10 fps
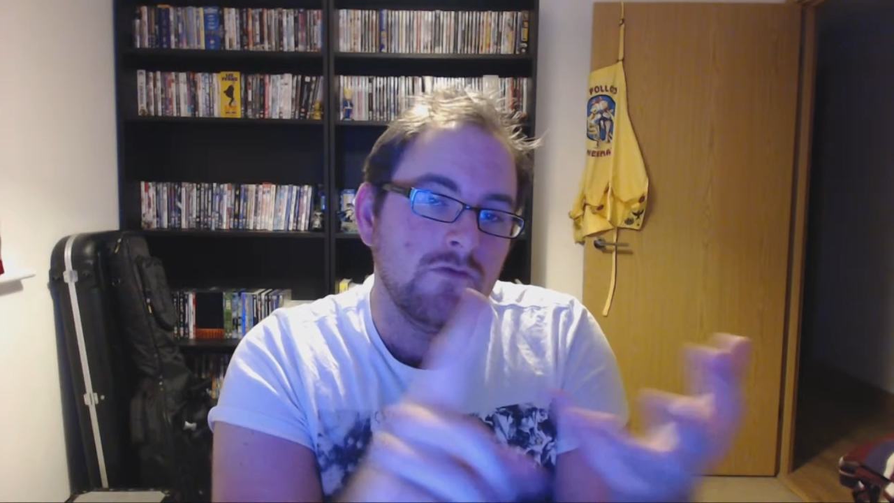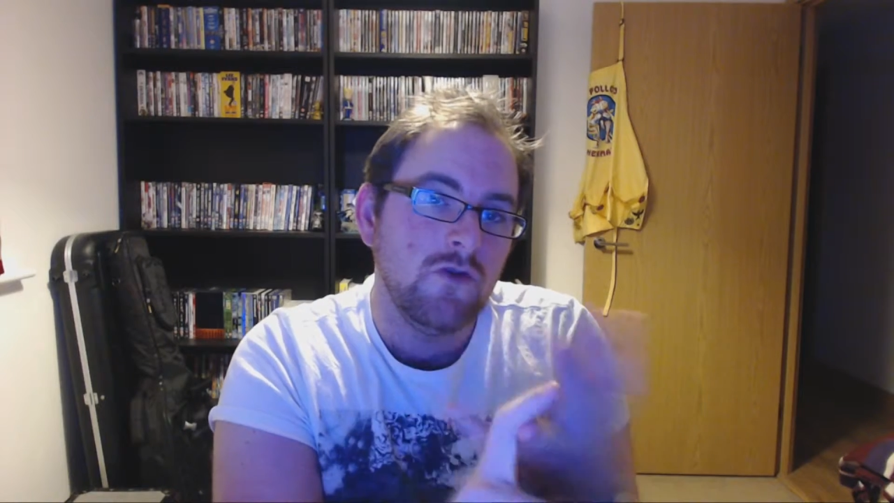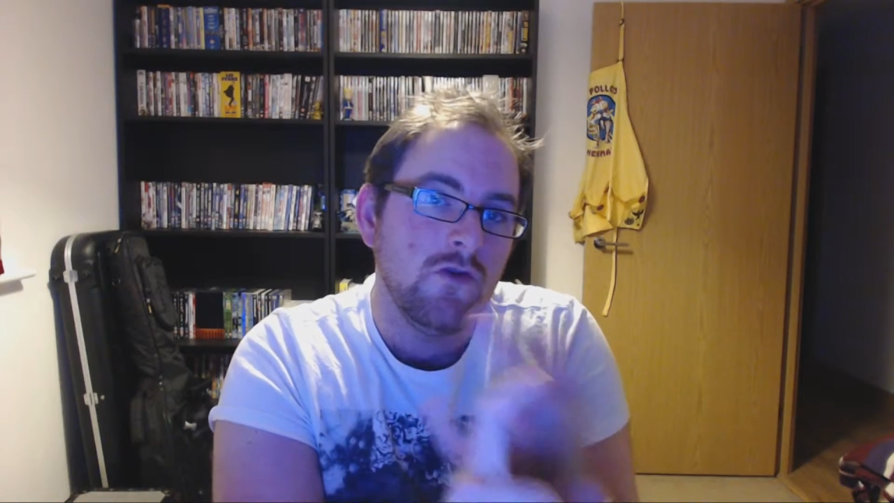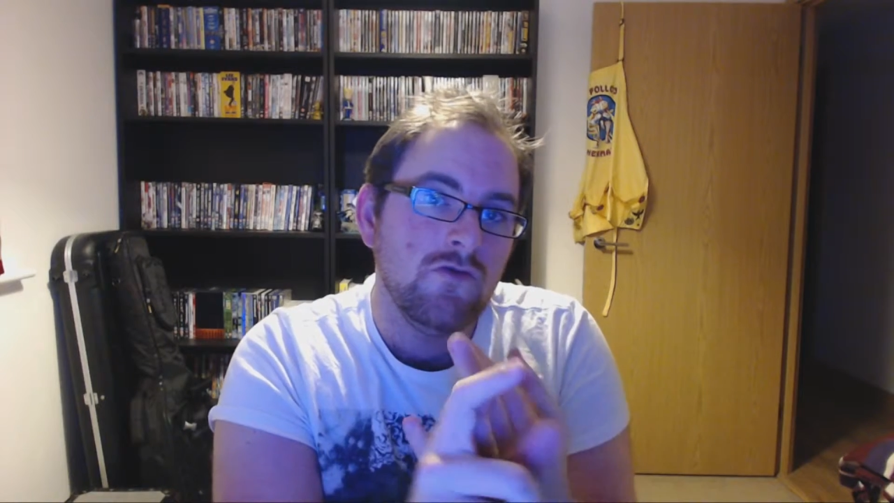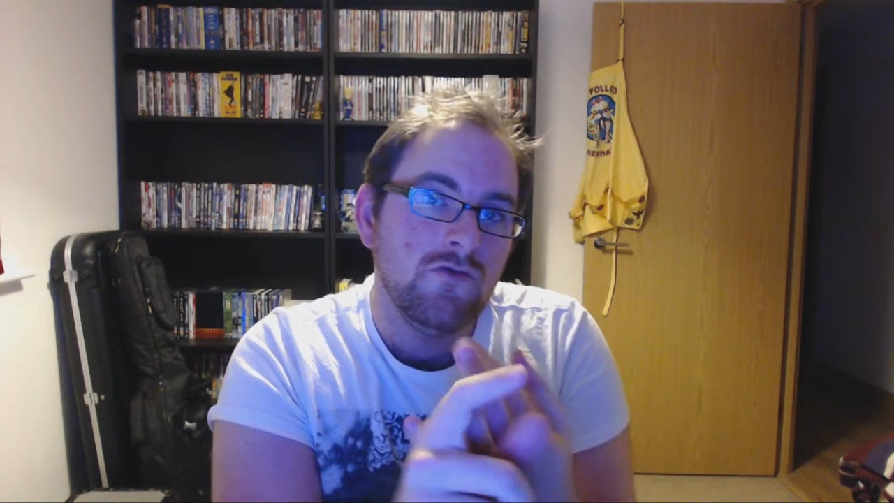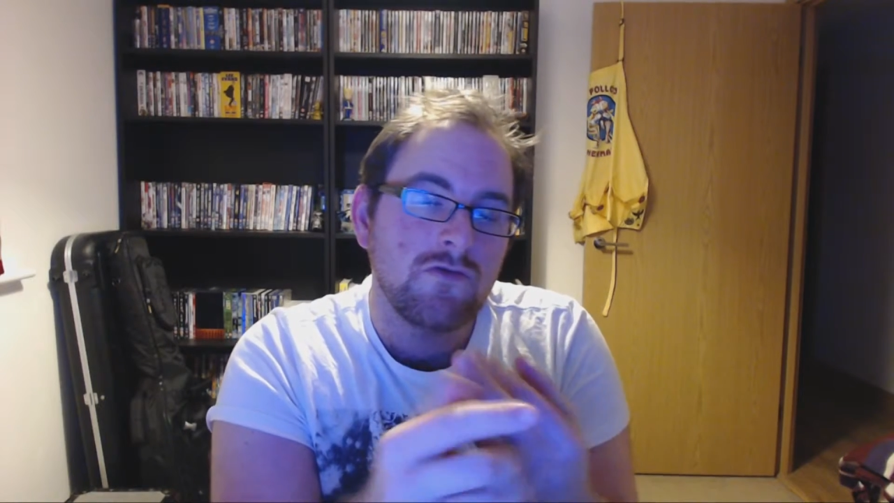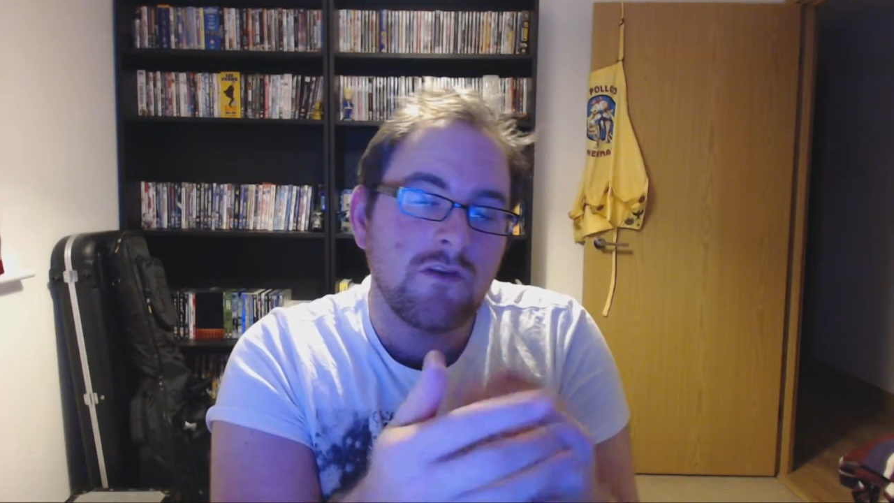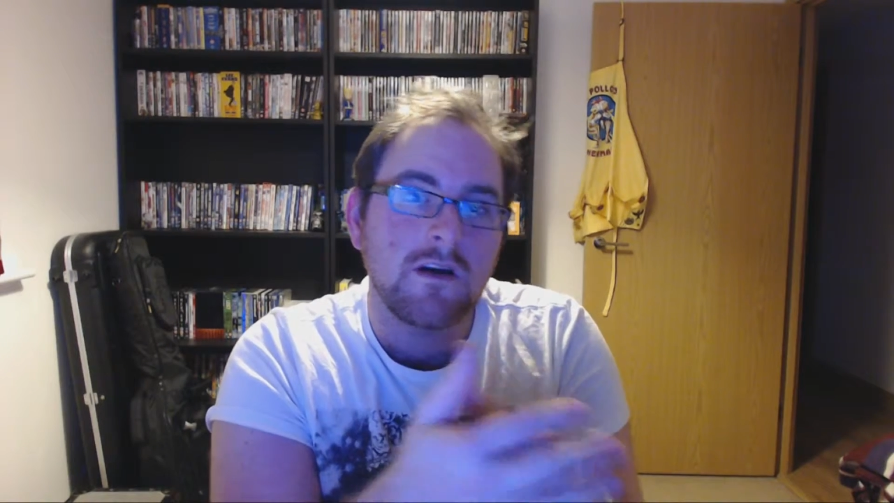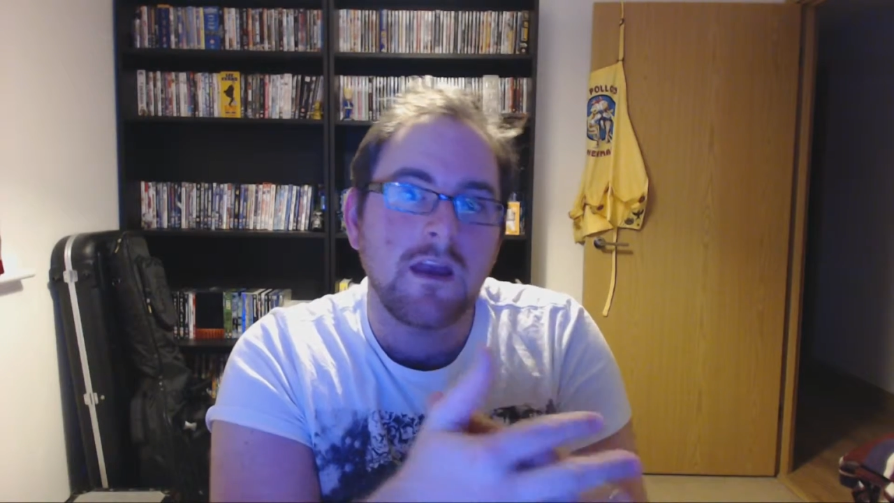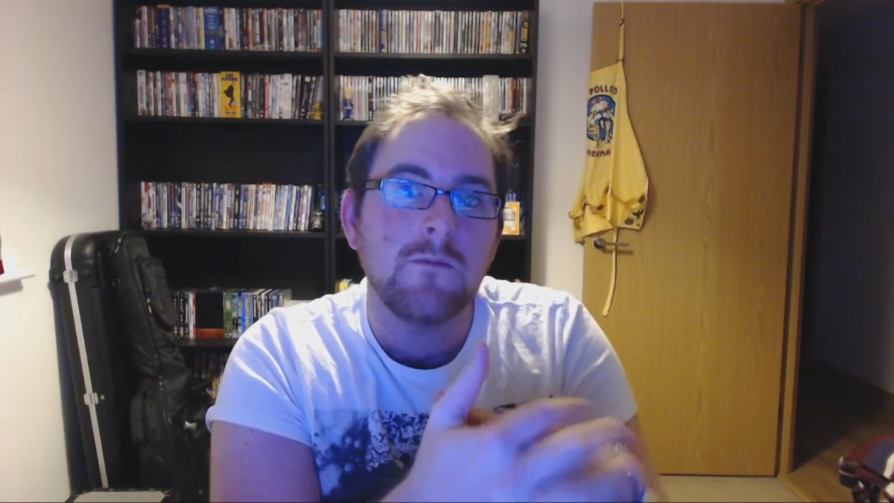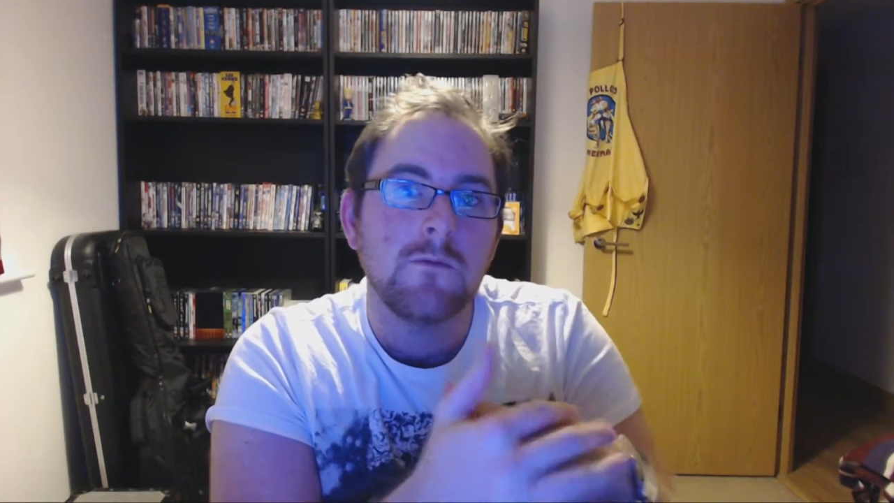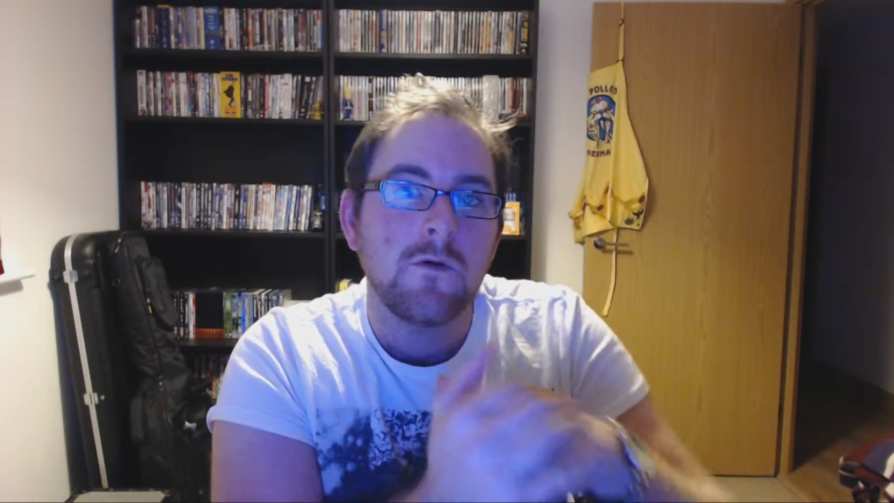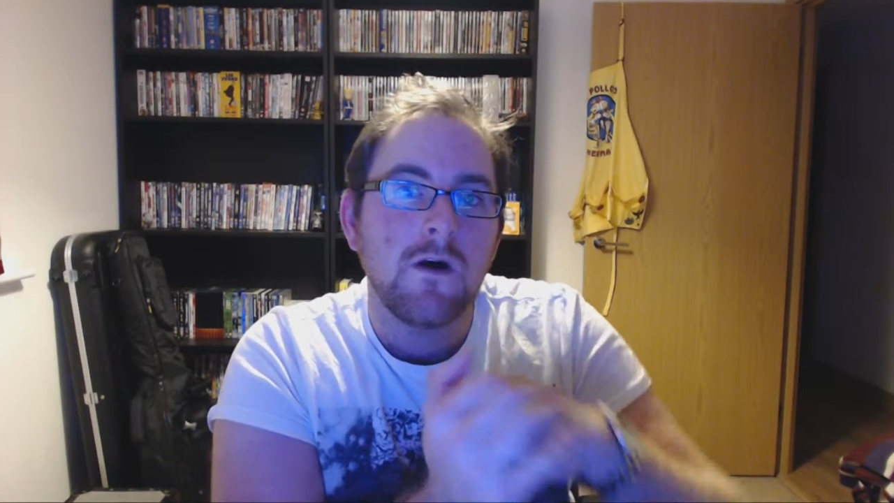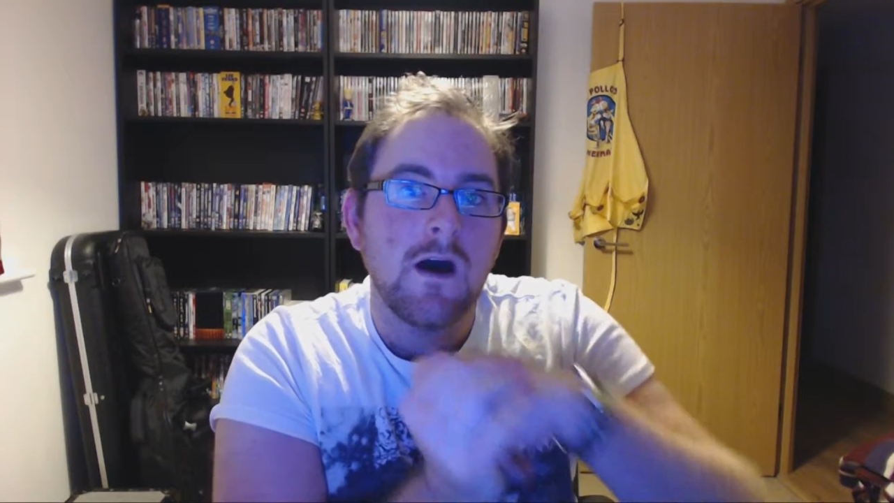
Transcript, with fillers: news, I keep quite